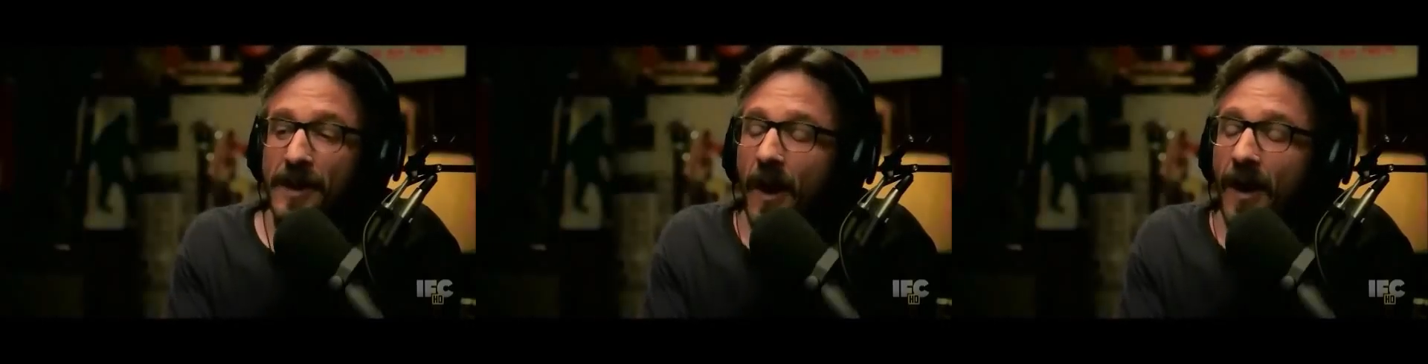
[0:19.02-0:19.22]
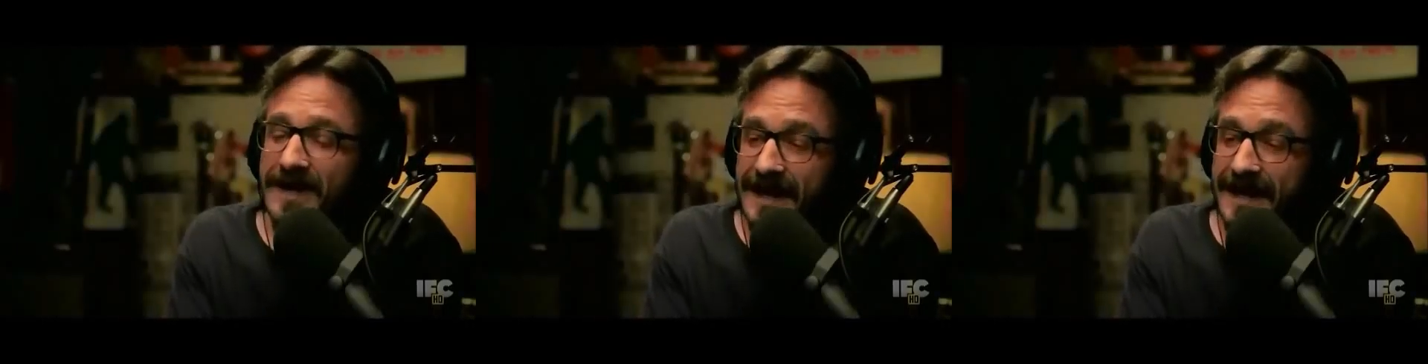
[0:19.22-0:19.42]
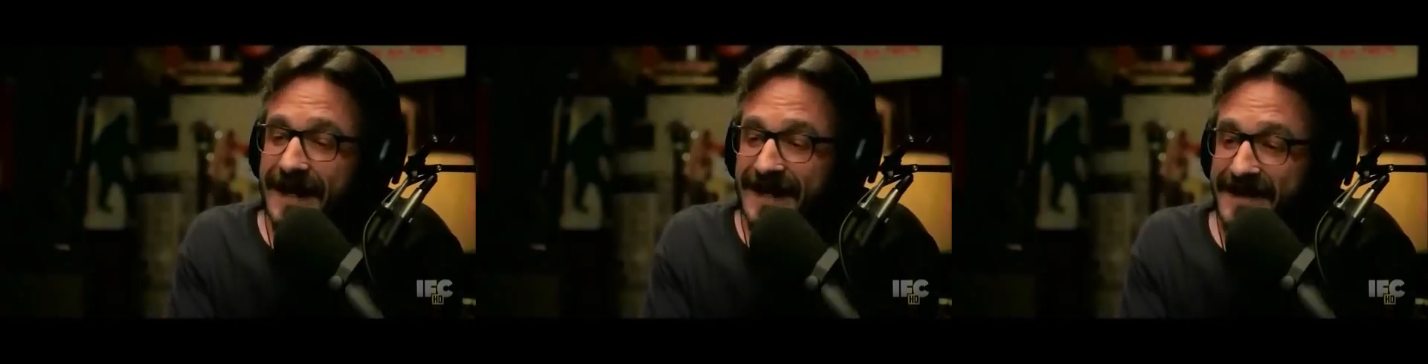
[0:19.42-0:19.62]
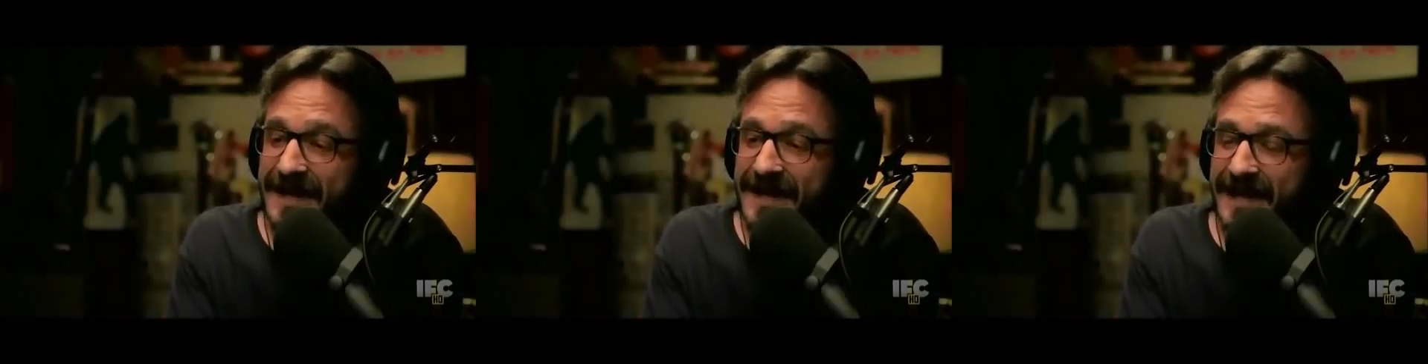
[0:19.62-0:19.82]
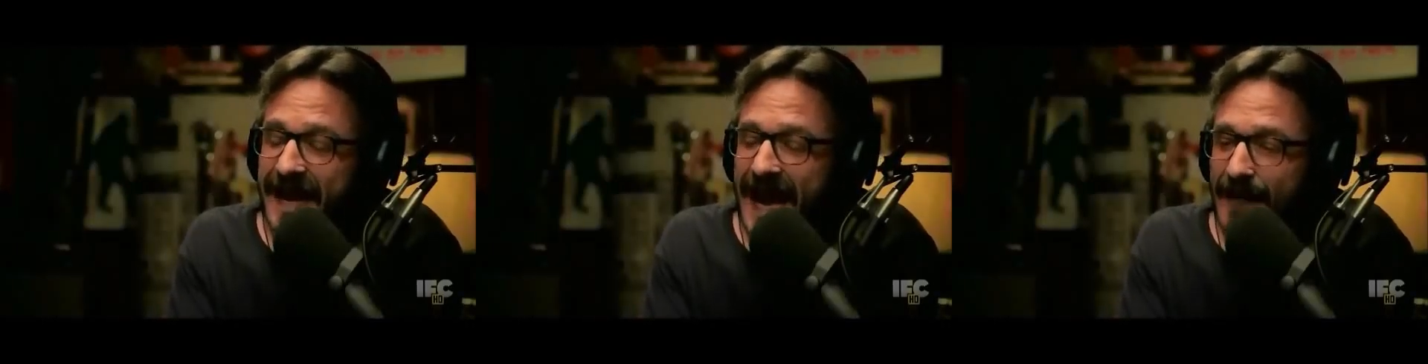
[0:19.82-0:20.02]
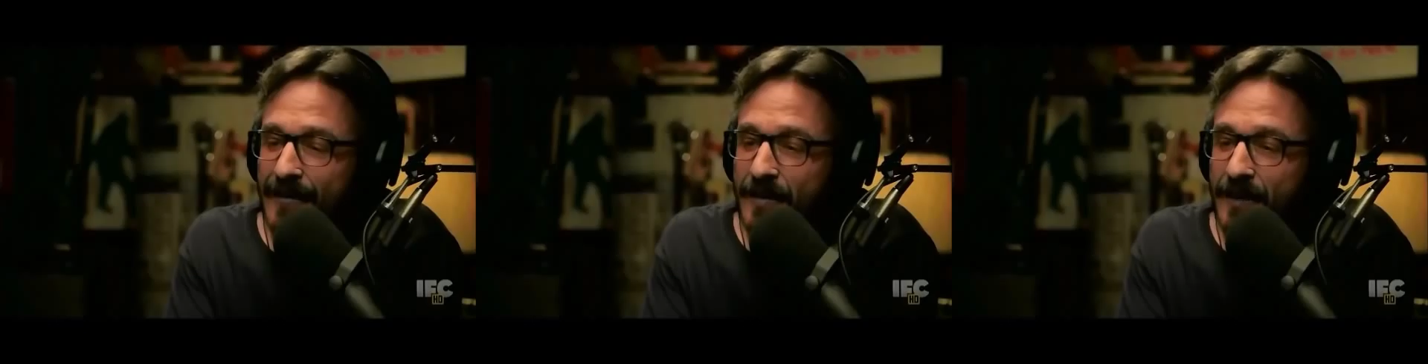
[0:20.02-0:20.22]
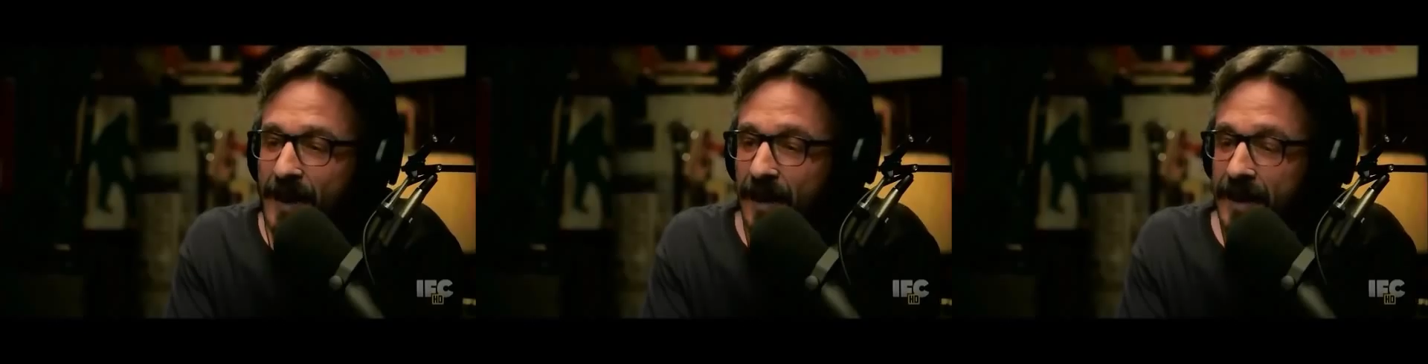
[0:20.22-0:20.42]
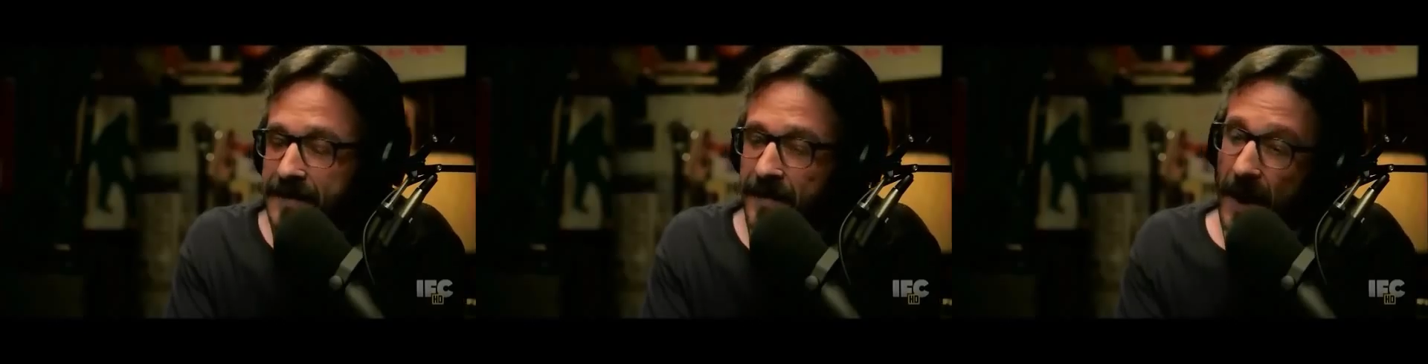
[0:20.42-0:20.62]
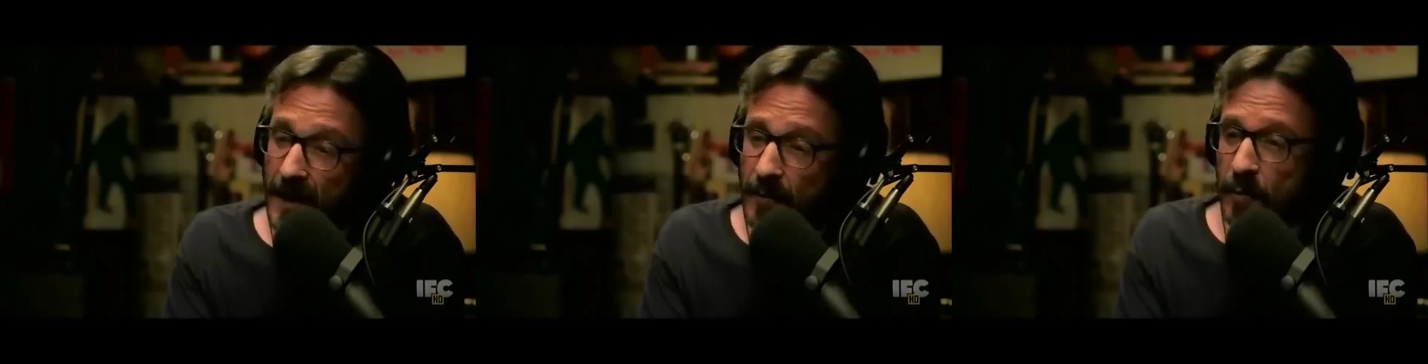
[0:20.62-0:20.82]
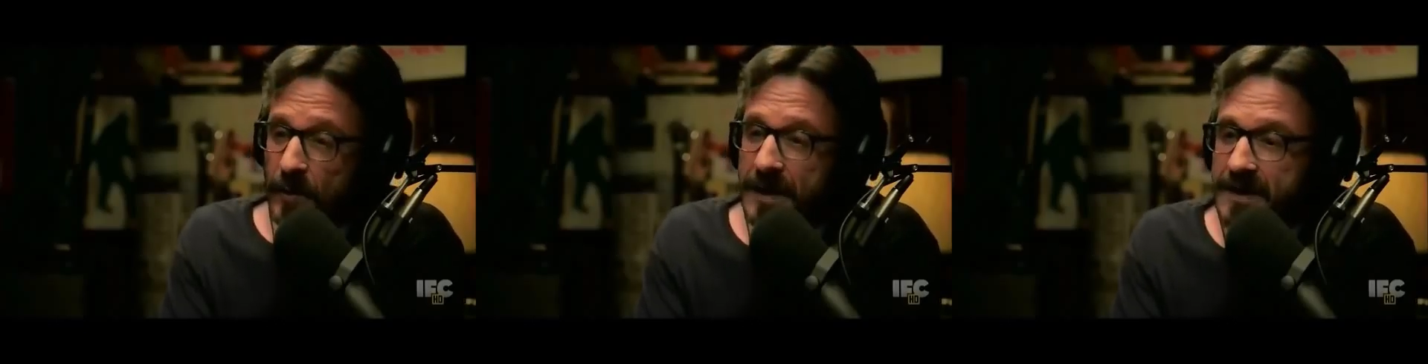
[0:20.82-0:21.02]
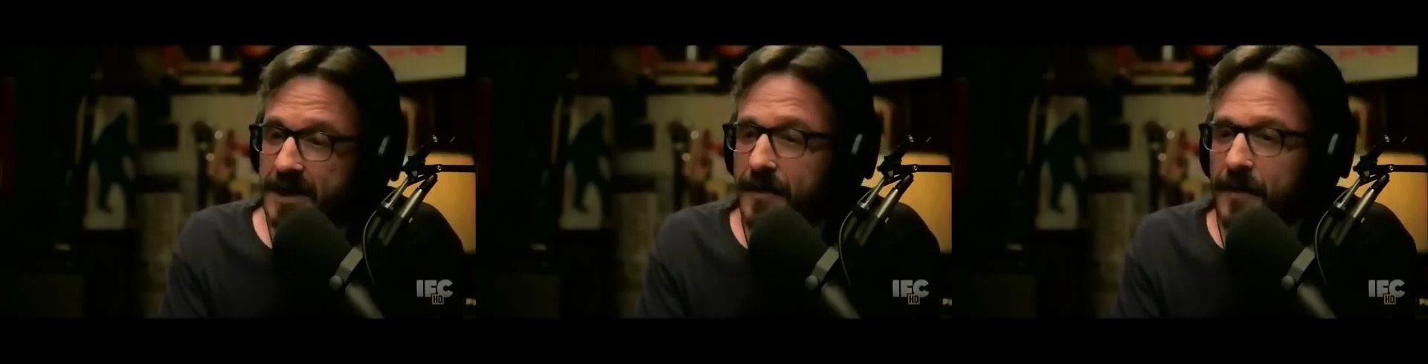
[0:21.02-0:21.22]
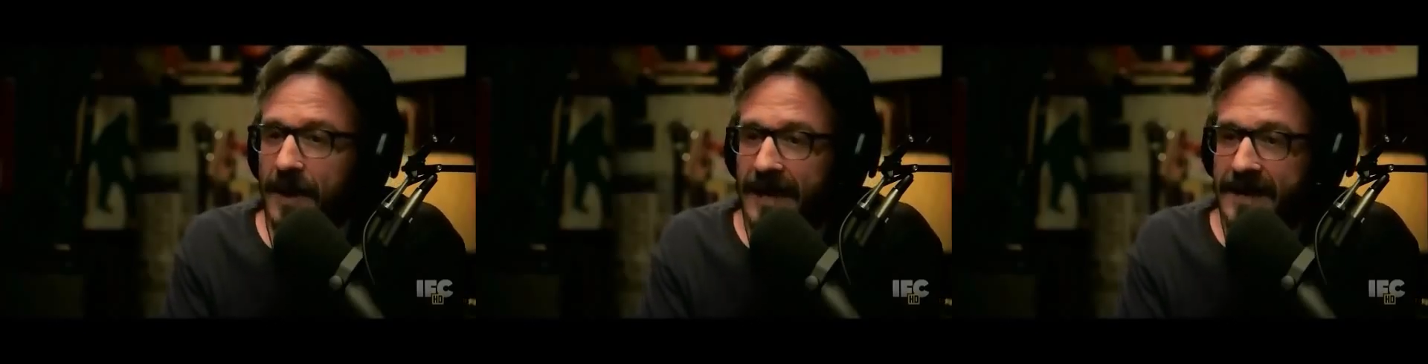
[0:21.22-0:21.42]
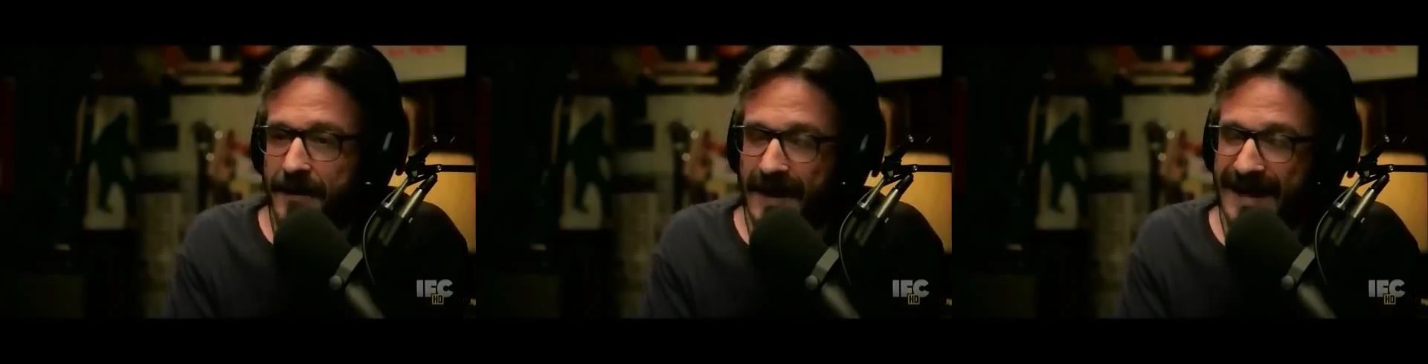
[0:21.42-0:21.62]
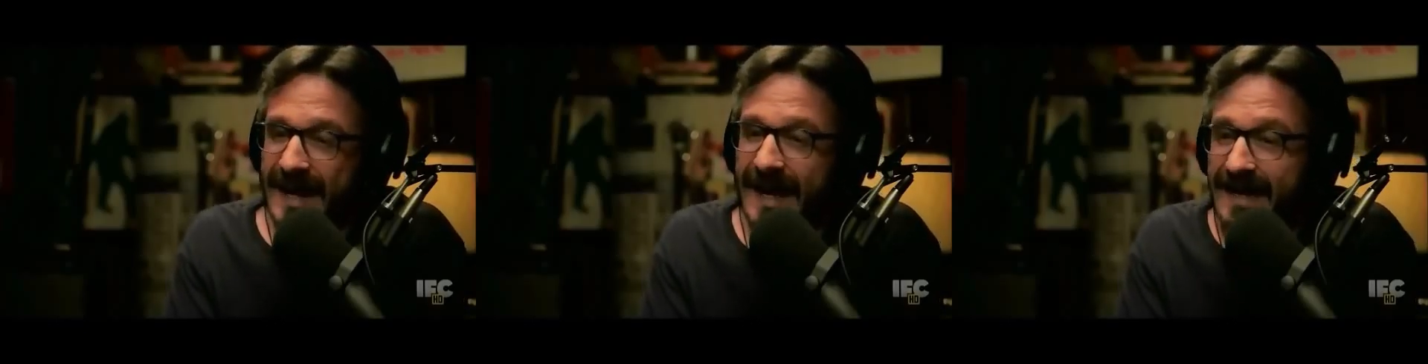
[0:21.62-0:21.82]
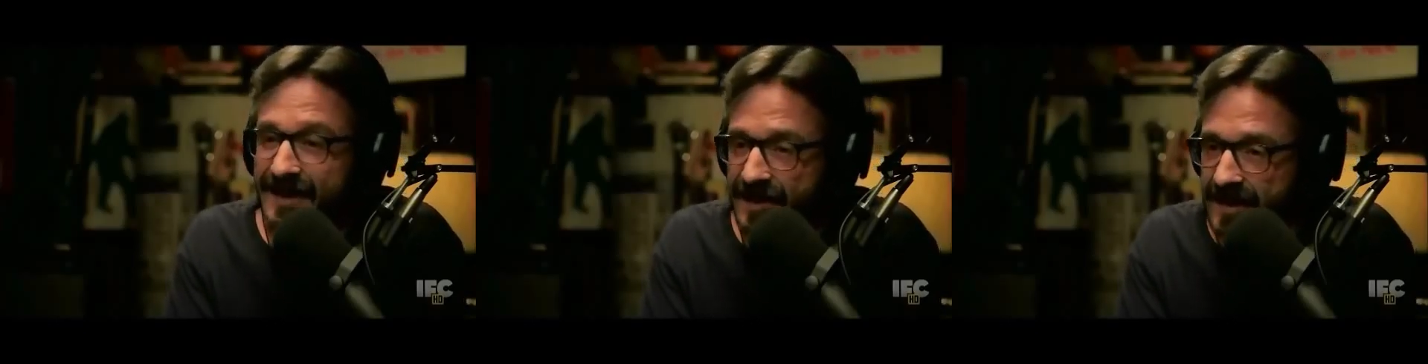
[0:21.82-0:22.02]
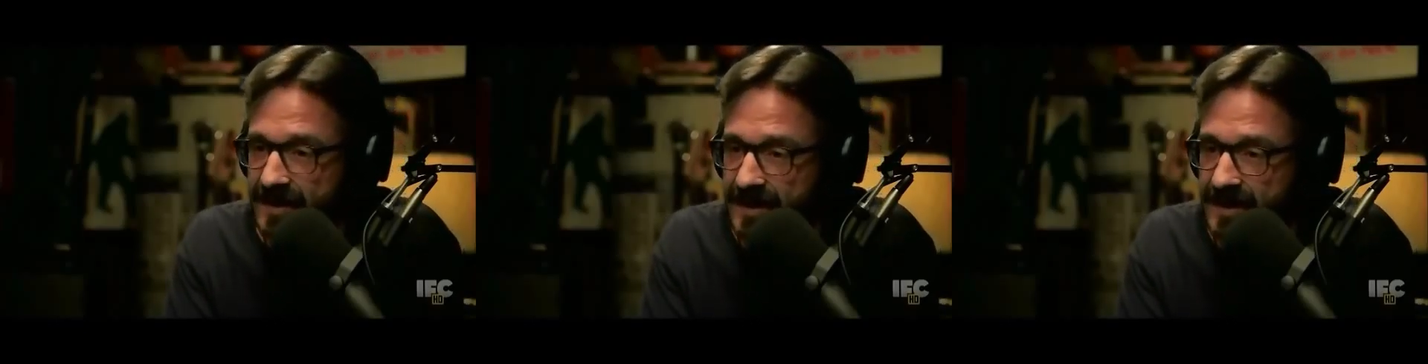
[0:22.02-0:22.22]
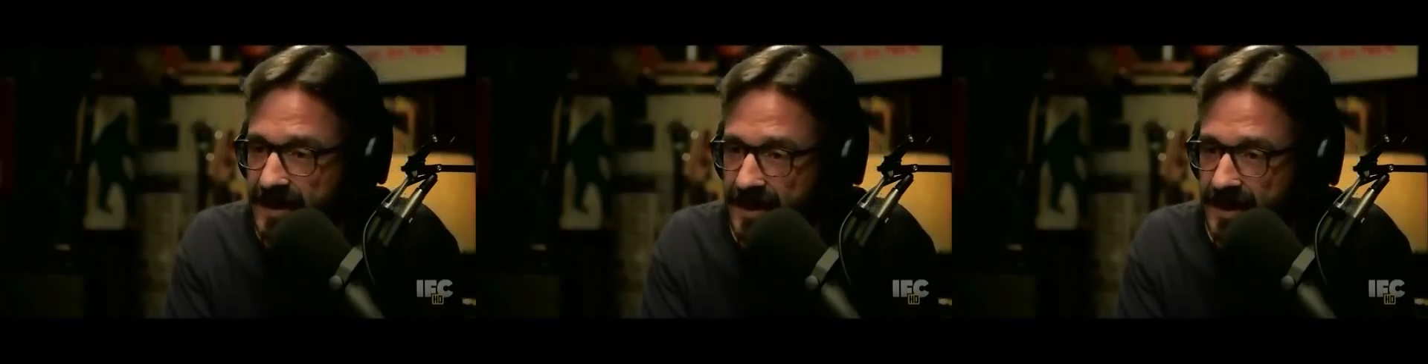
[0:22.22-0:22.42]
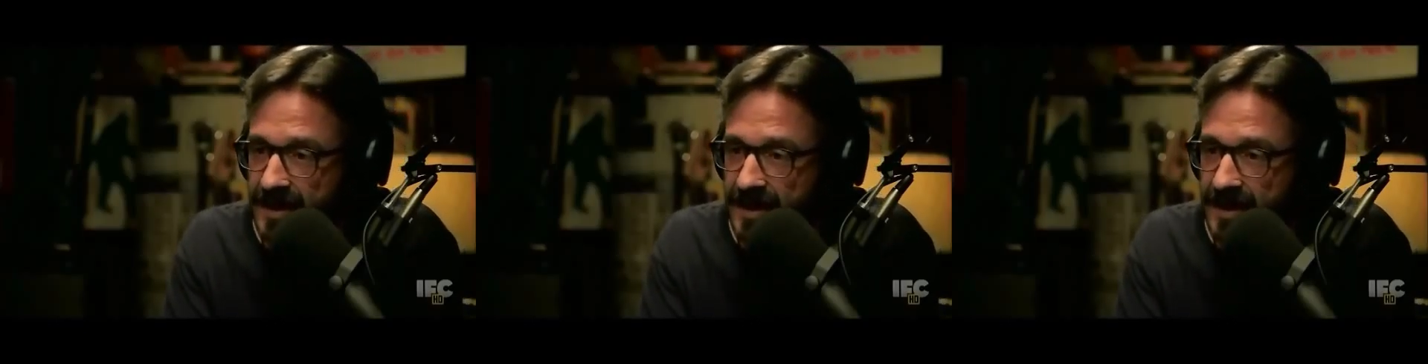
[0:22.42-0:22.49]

causing these things to happen because of unreasonable expectations